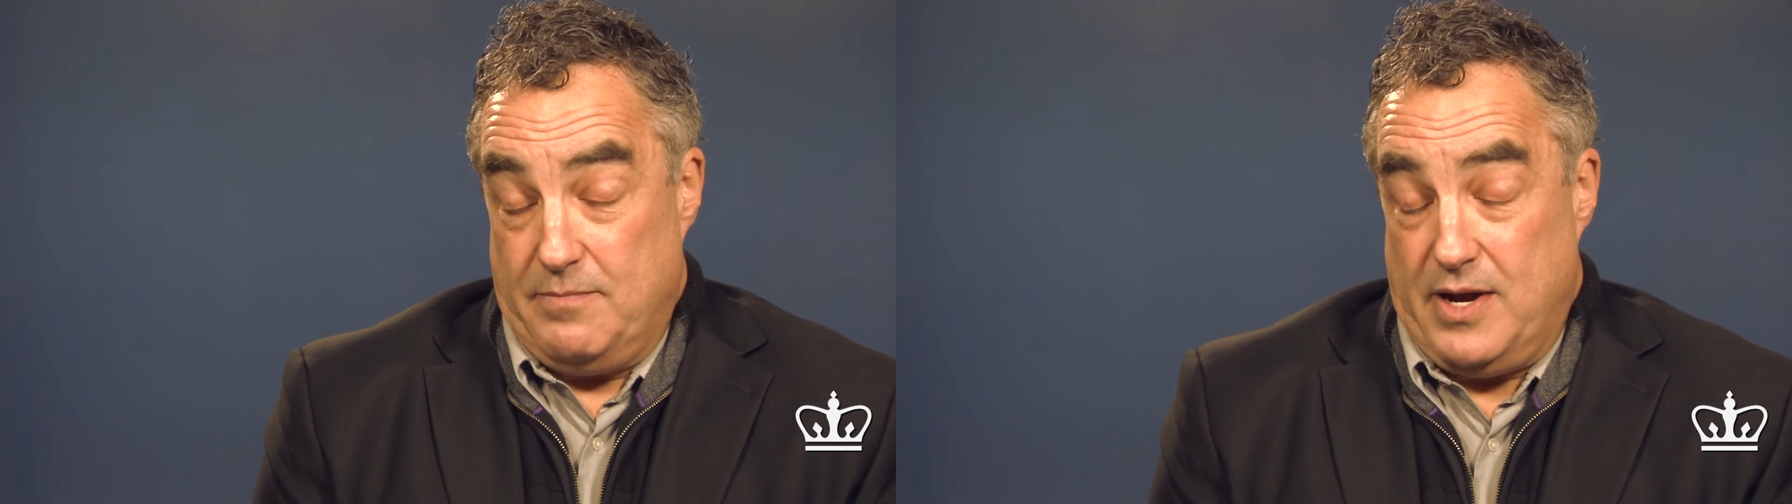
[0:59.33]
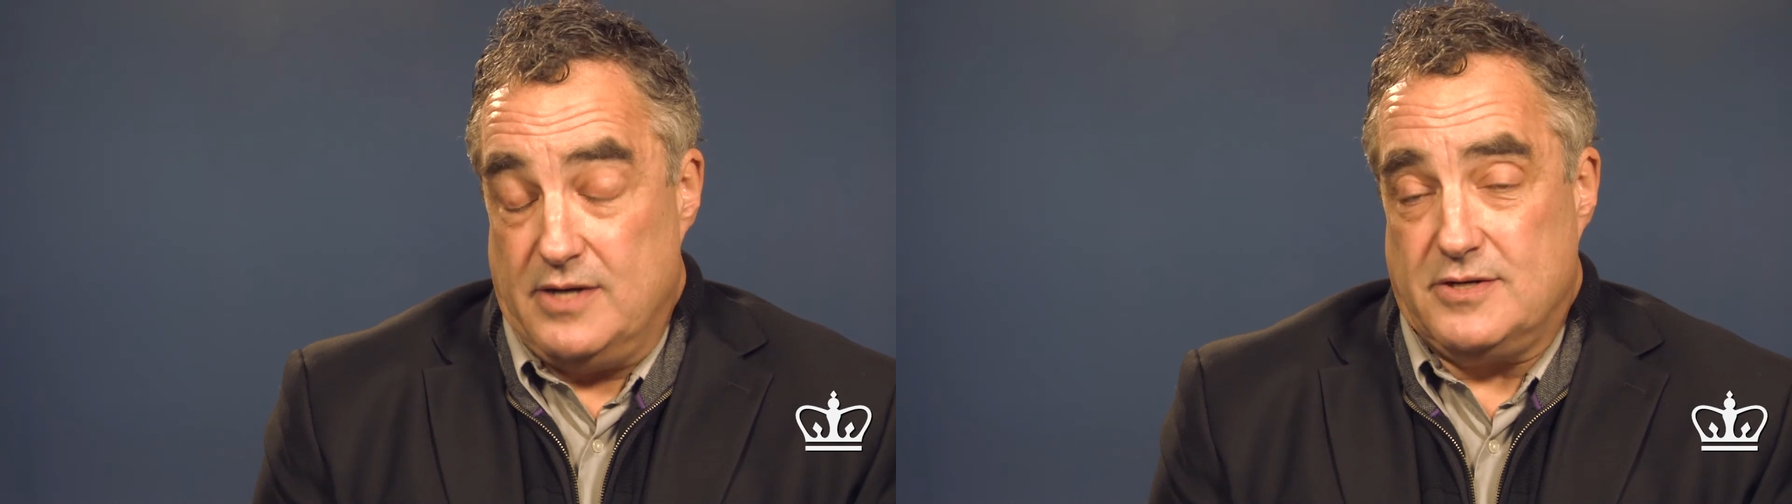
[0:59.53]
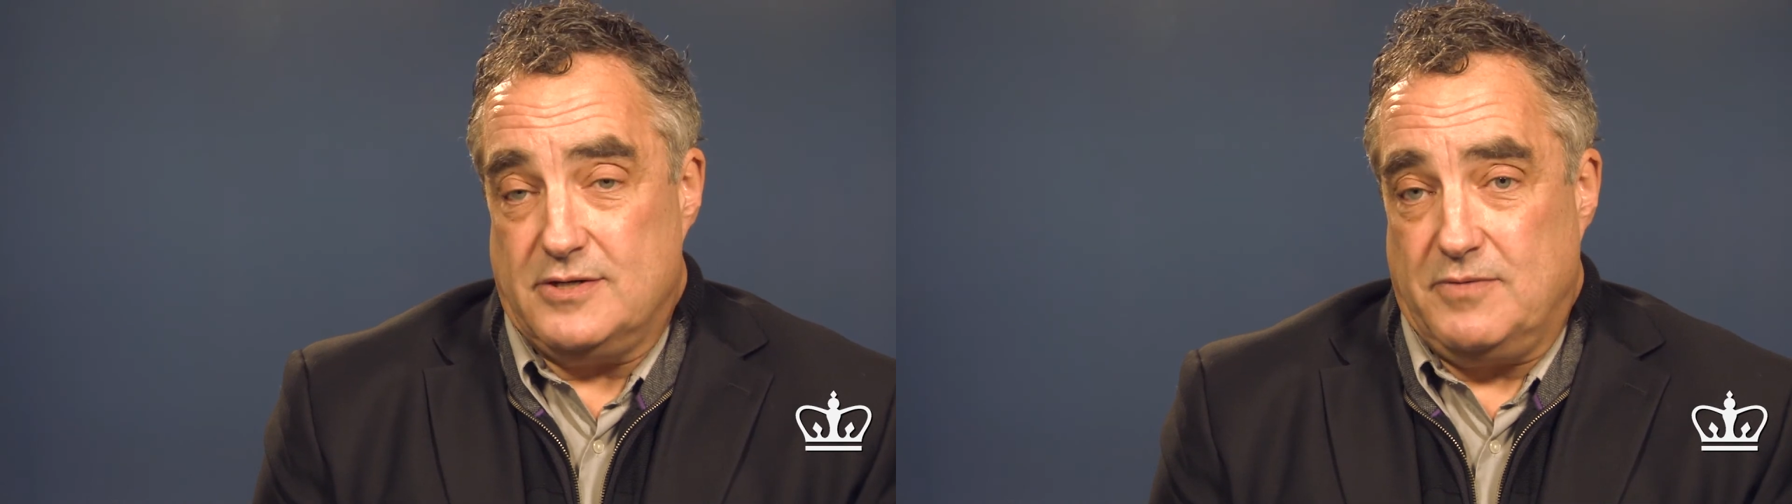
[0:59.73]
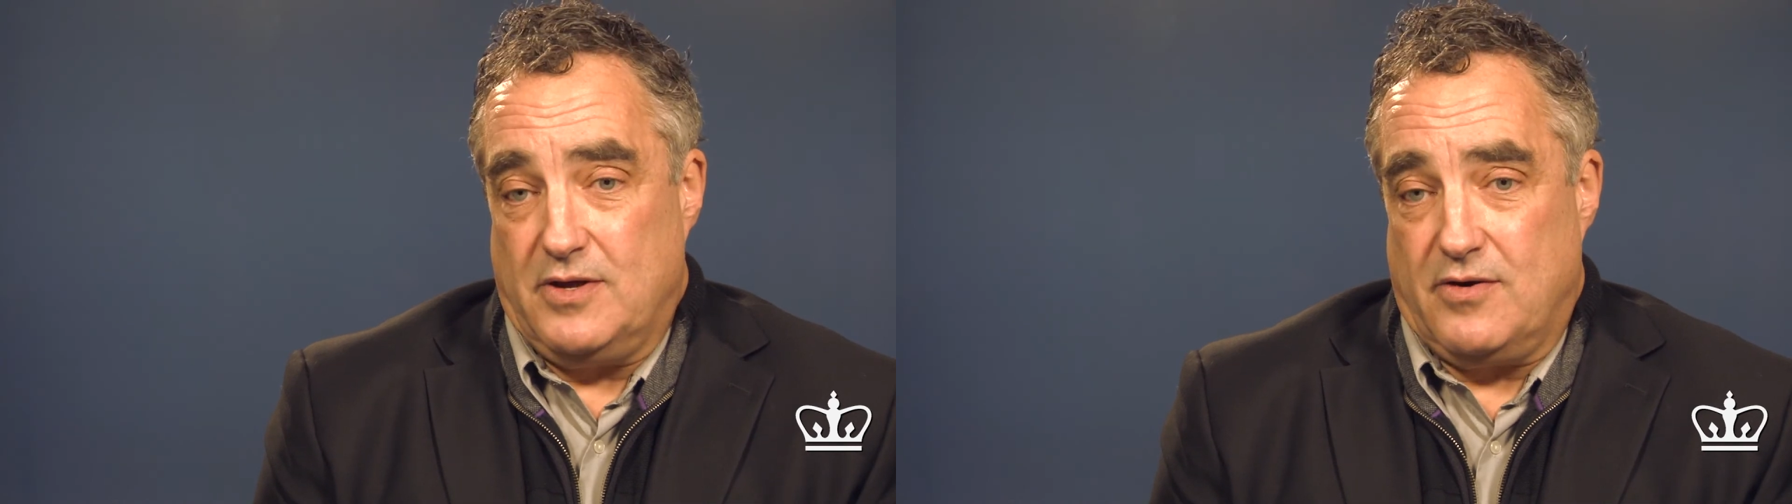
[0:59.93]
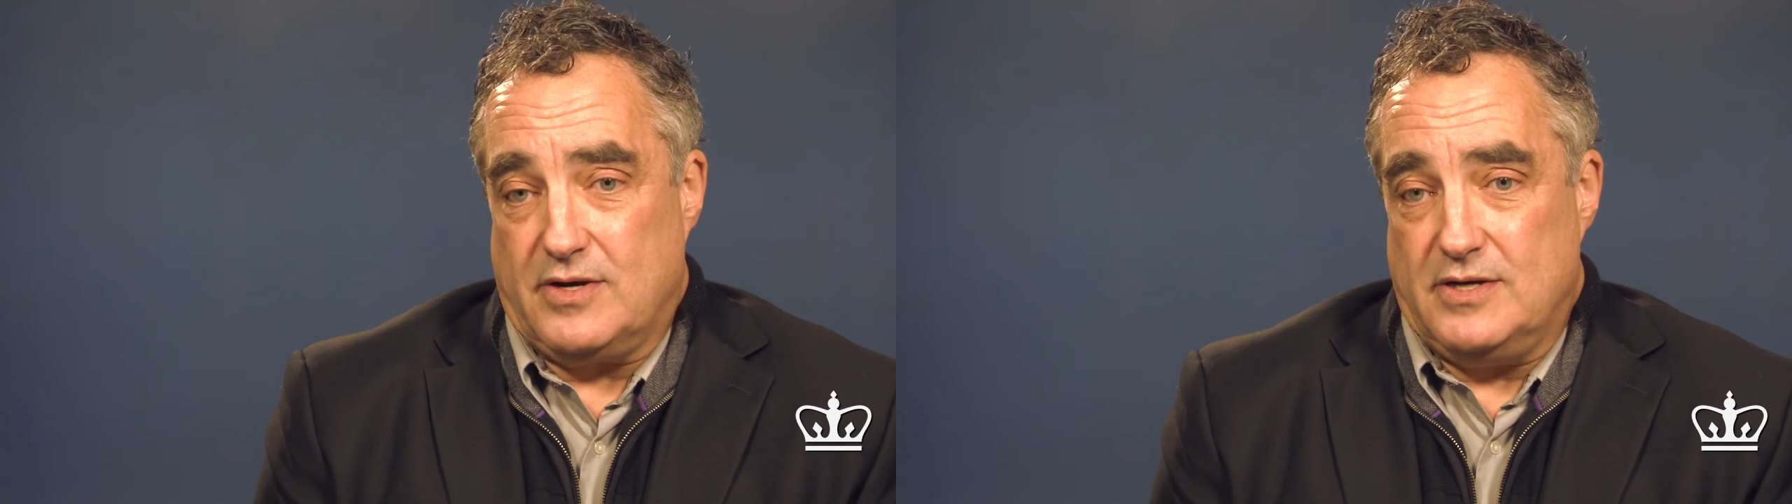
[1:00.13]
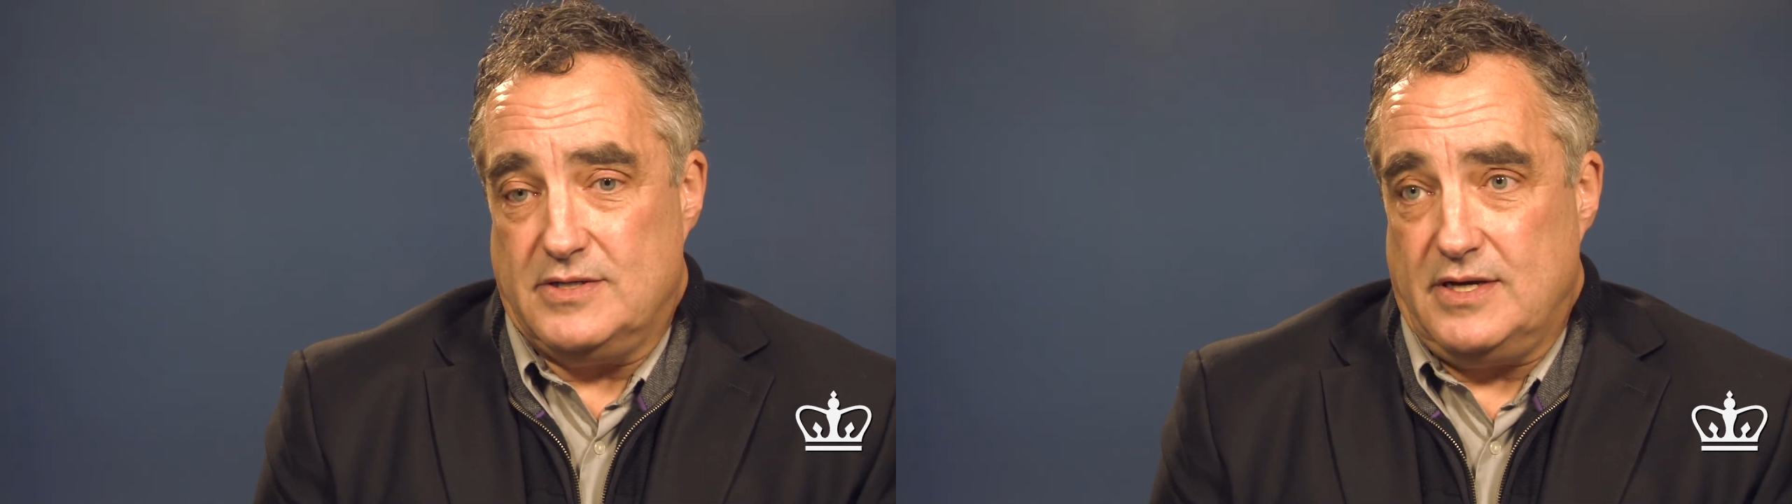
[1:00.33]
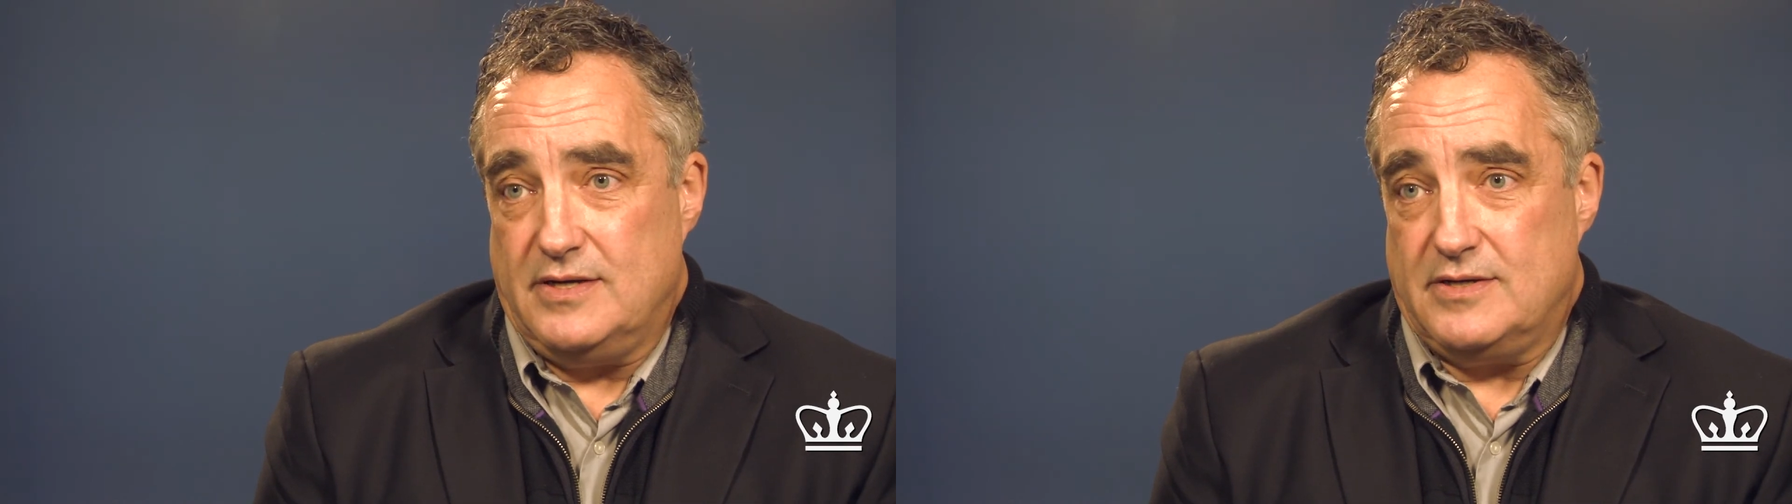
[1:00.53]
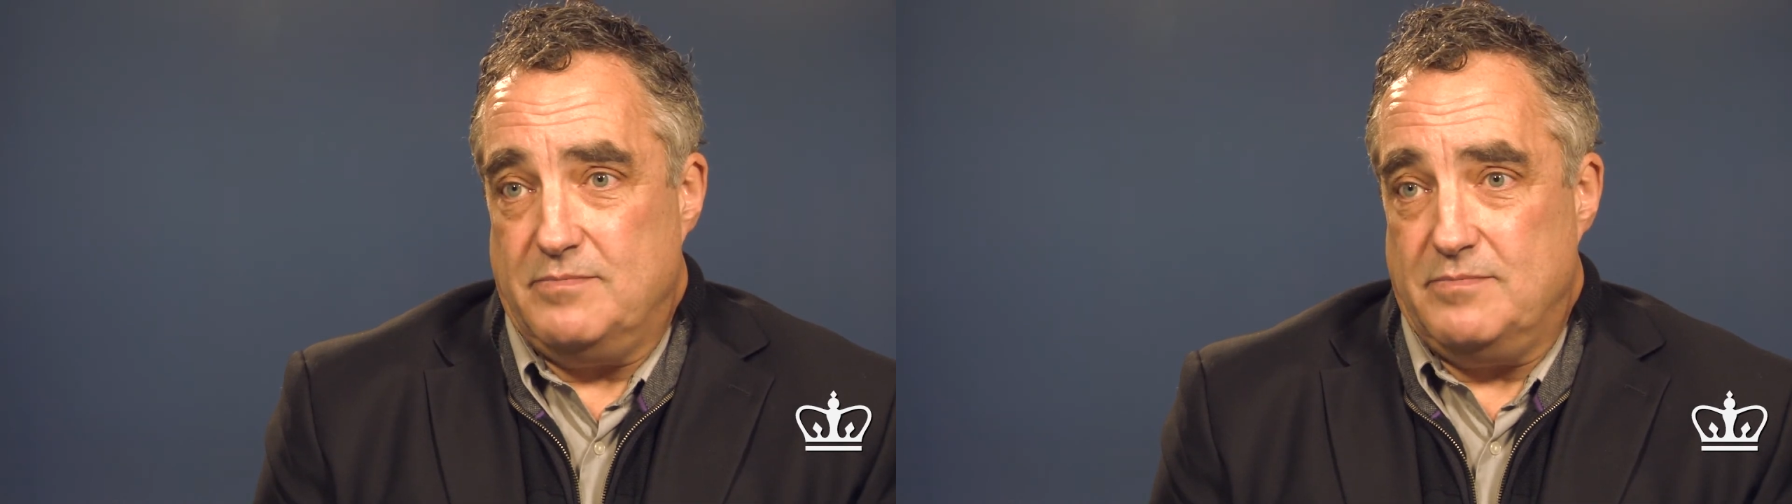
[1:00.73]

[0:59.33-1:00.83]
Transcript: patients with heart disease